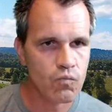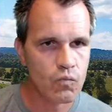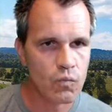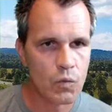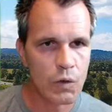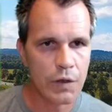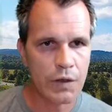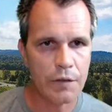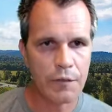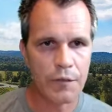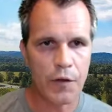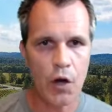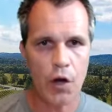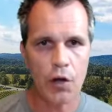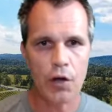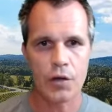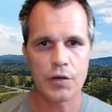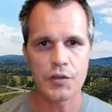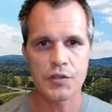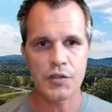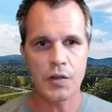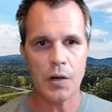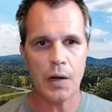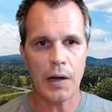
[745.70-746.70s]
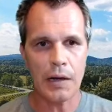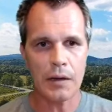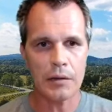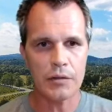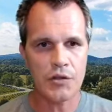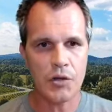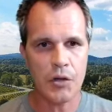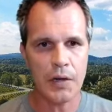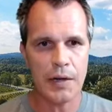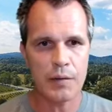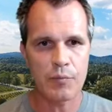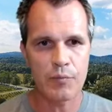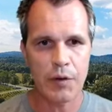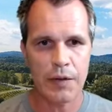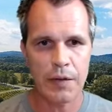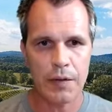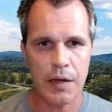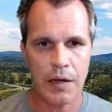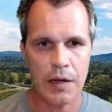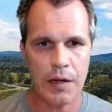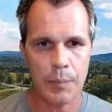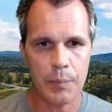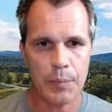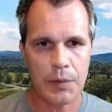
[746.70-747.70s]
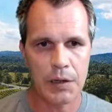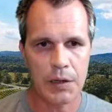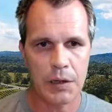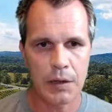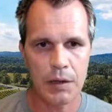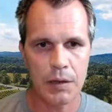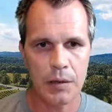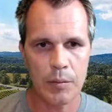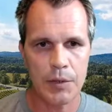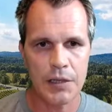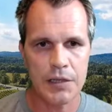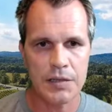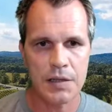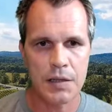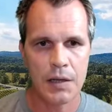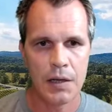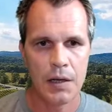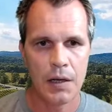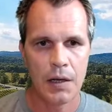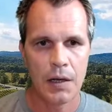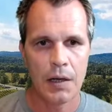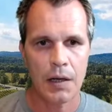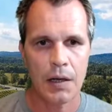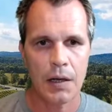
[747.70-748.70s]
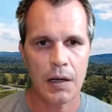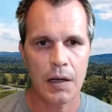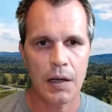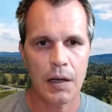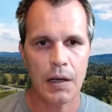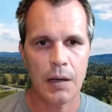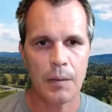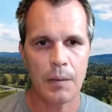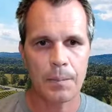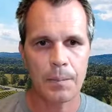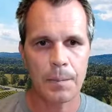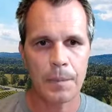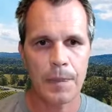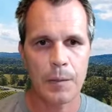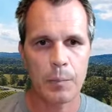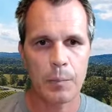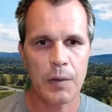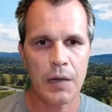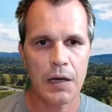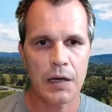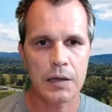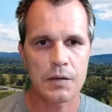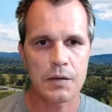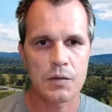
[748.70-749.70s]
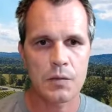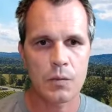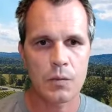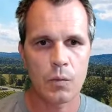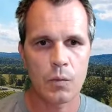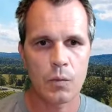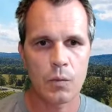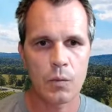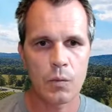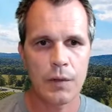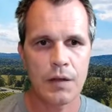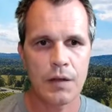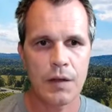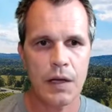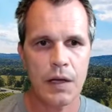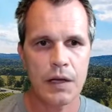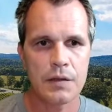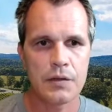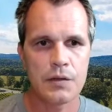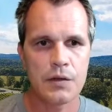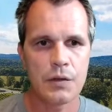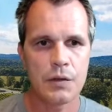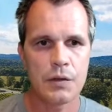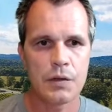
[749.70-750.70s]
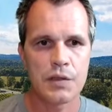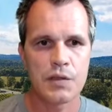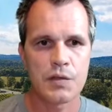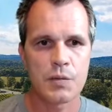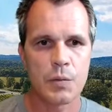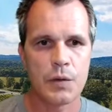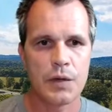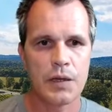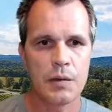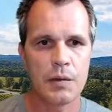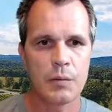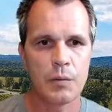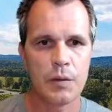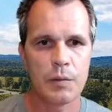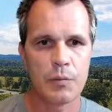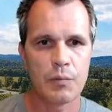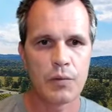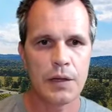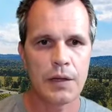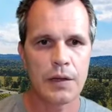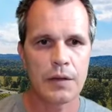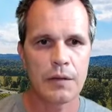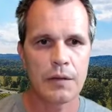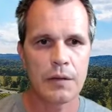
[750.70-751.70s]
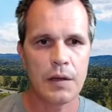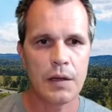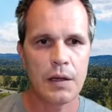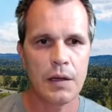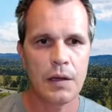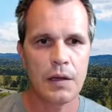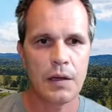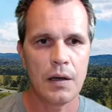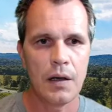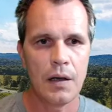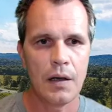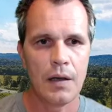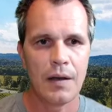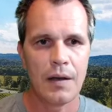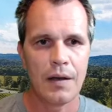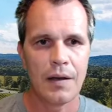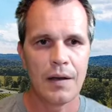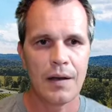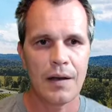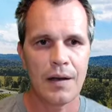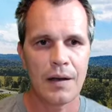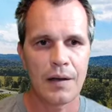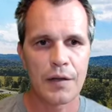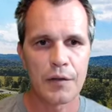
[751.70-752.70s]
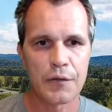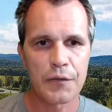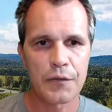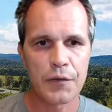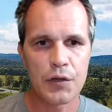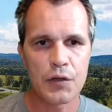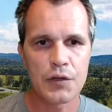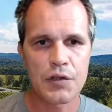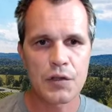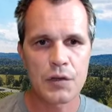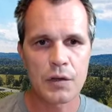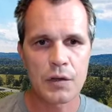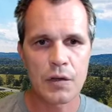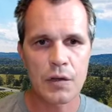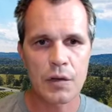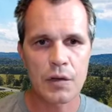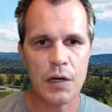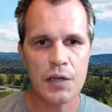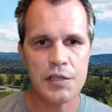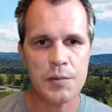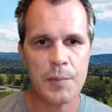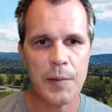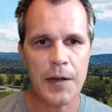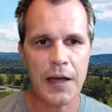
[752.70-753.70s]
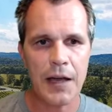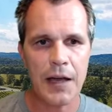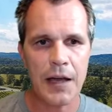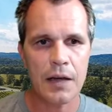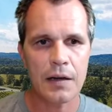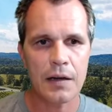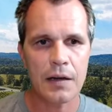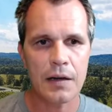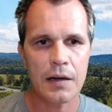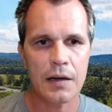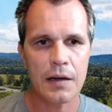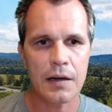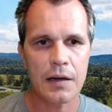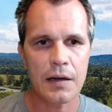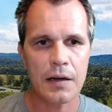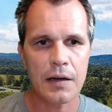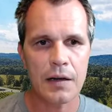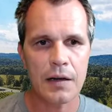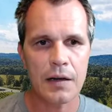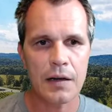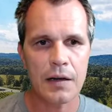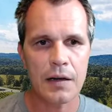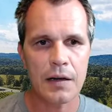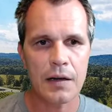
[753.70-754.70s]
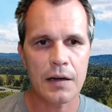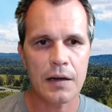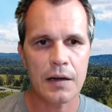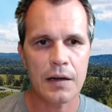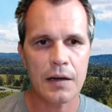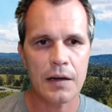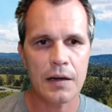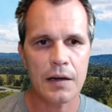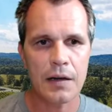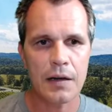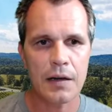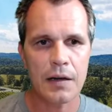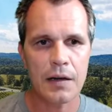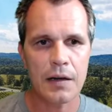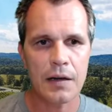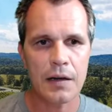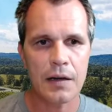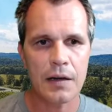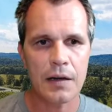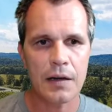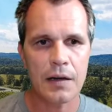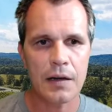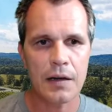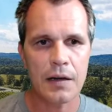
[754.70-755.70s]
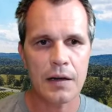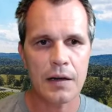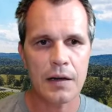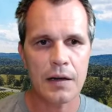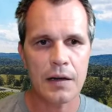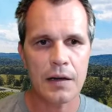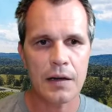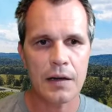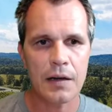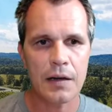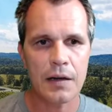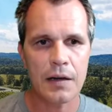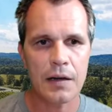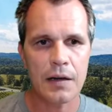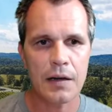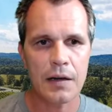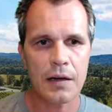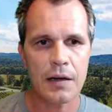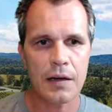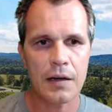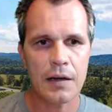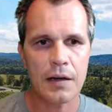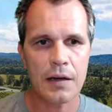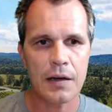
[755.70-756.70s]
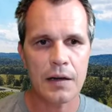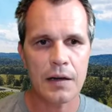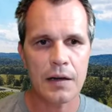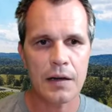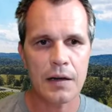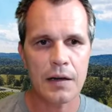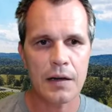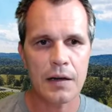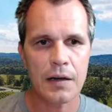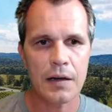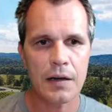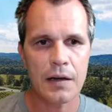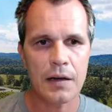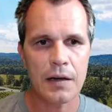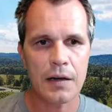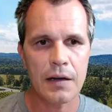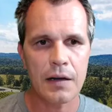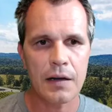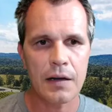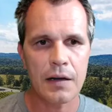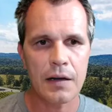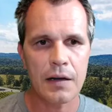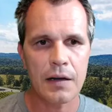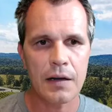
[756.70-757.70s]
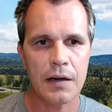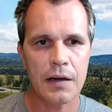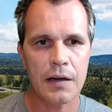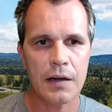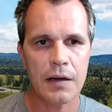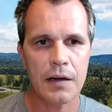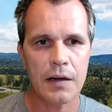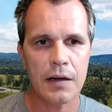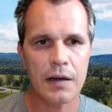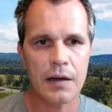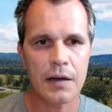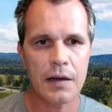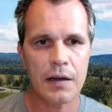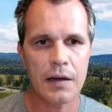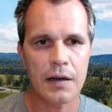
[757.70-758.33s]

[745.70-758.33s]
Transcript: photos, so I'll try and bring that up in a little bit. But what we then do is we bring the fruit to the crush pad, and we kind of destem it. And as the name